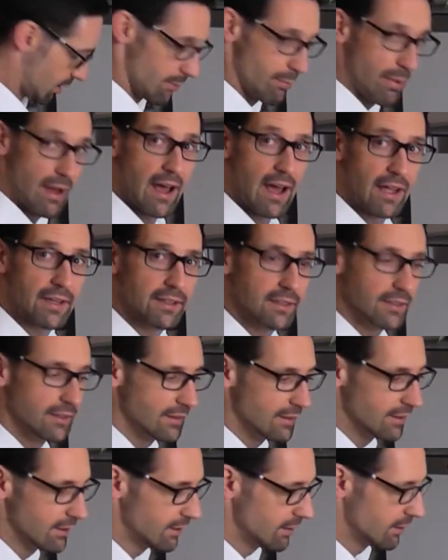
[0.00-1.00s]
pan,
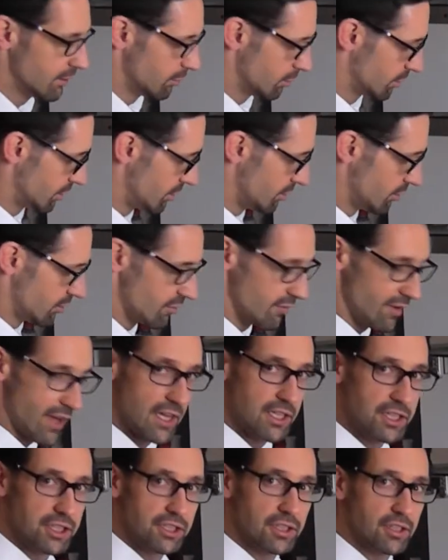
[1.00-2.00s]
we're going to do the
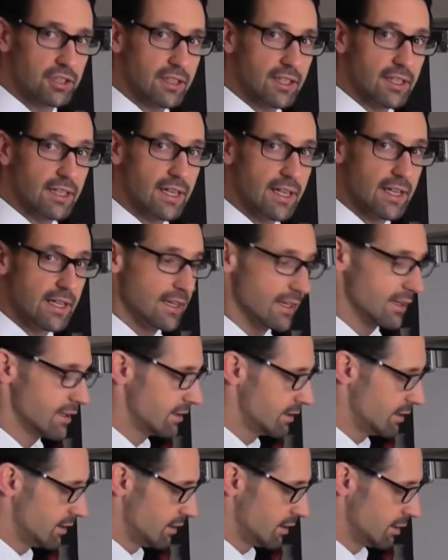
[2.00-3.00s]
veg in here,
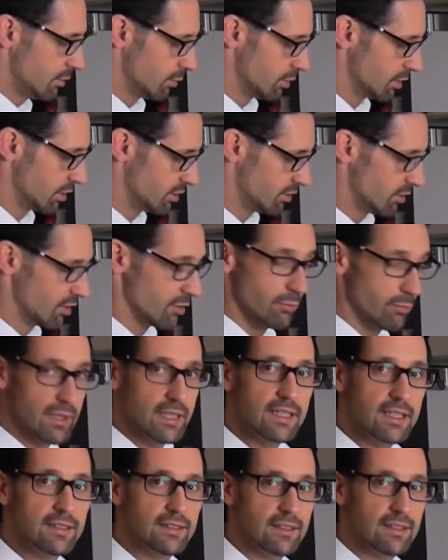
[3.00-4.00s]
we're going to do the
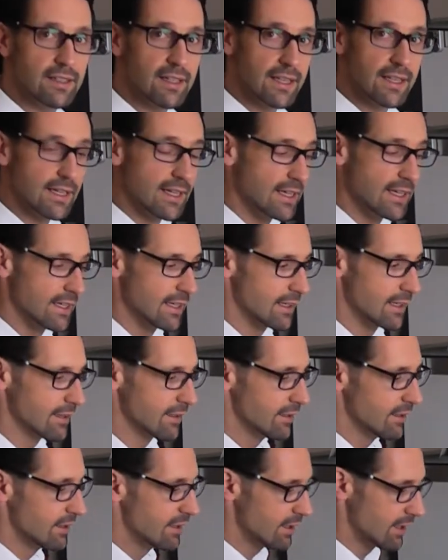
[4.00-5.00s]
meat in here,
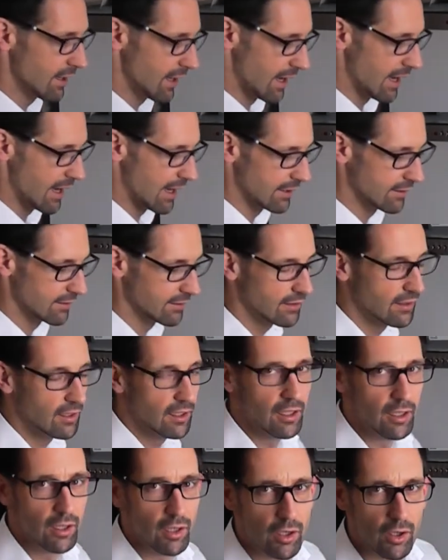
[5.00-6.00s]
and
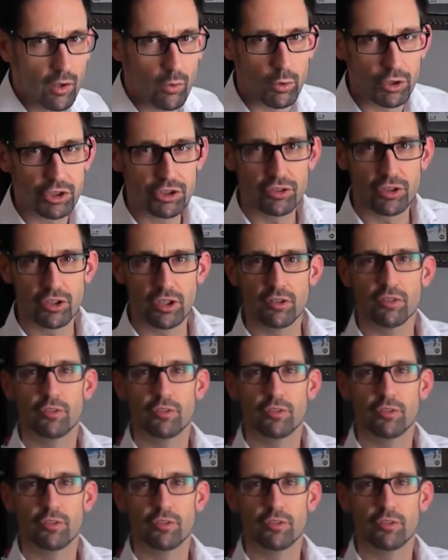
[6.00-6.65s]
we're just going to